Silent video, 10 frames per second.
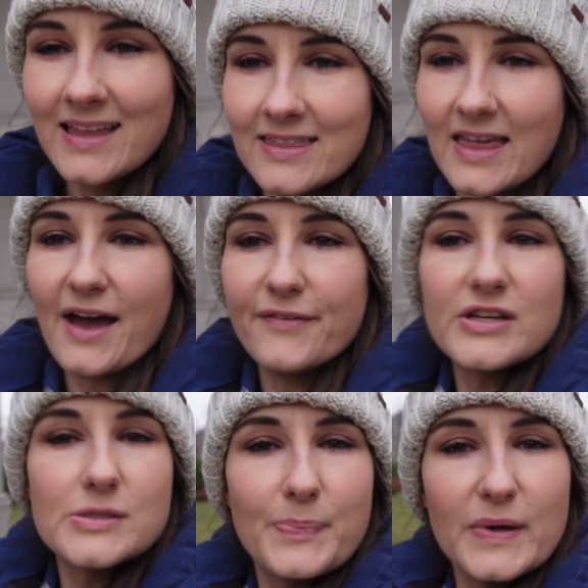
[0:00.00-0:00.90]
They have
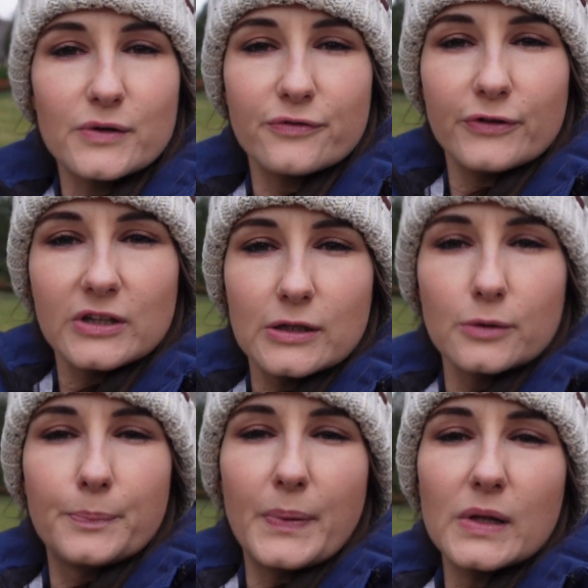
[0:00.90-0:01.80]
these beautiful little
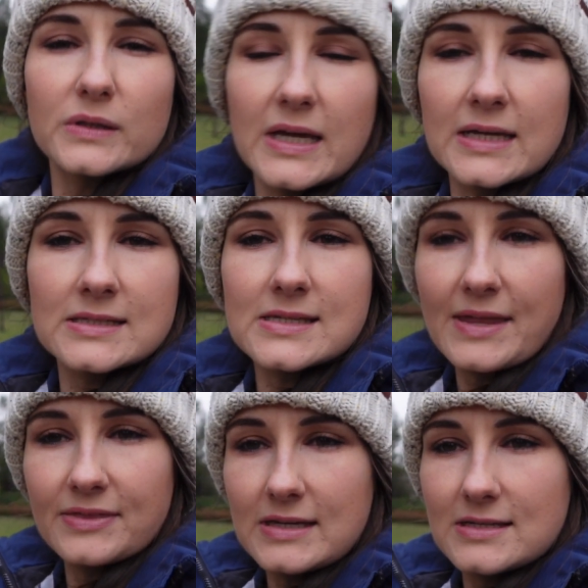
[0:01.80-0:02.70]
buildings
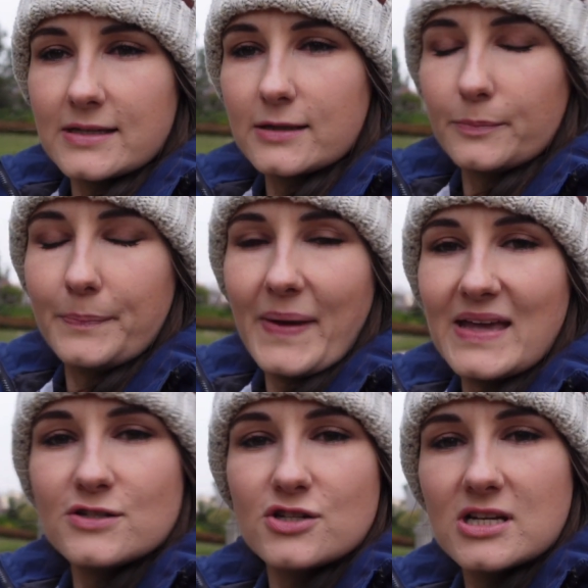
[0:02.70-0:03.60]
and these little
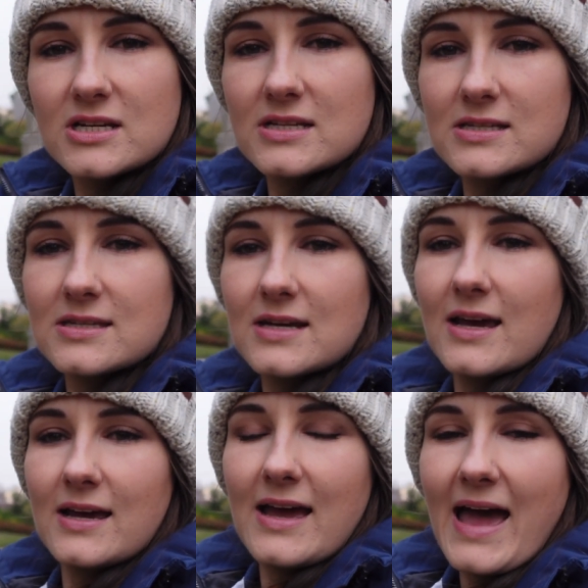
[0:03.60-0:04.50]
benches
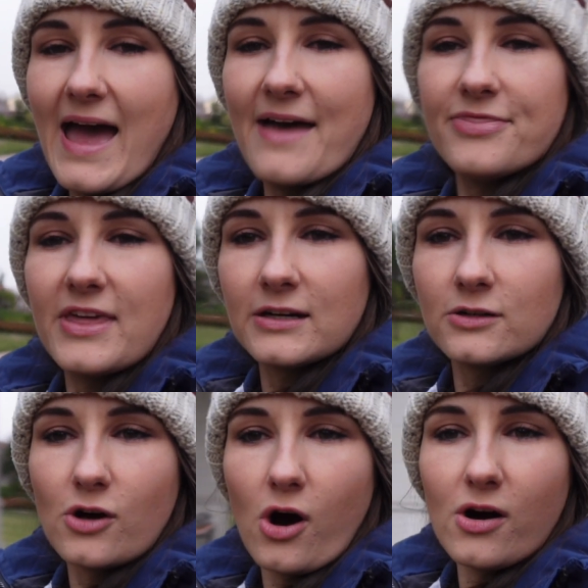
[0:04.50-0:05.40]
and then
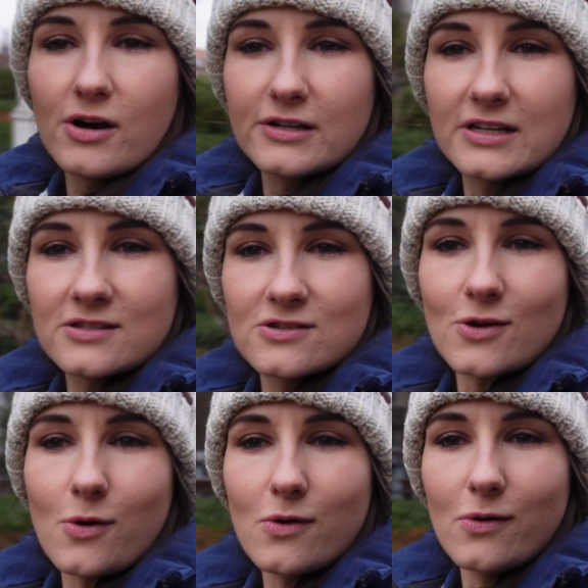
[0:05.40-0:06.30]
gardens
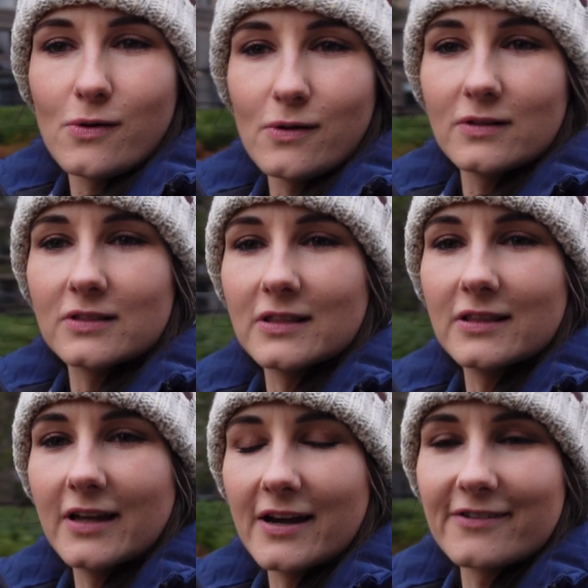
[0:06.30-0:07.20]

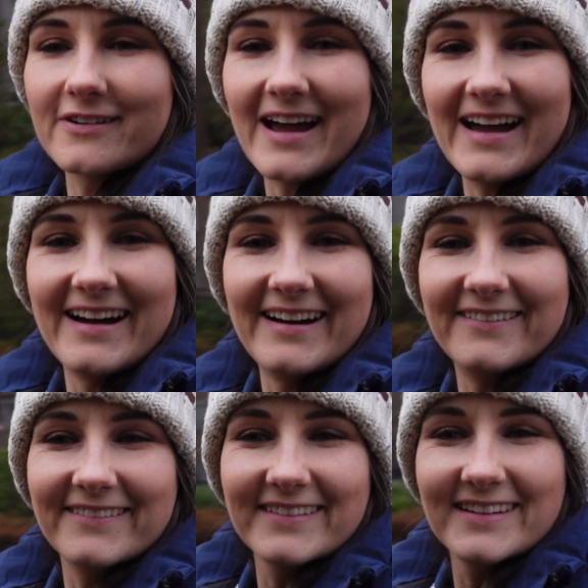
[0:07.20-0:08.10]
all
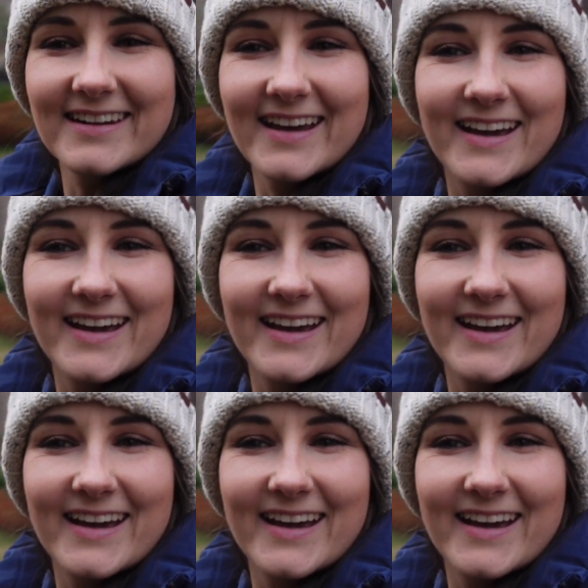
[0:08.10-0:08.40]
around.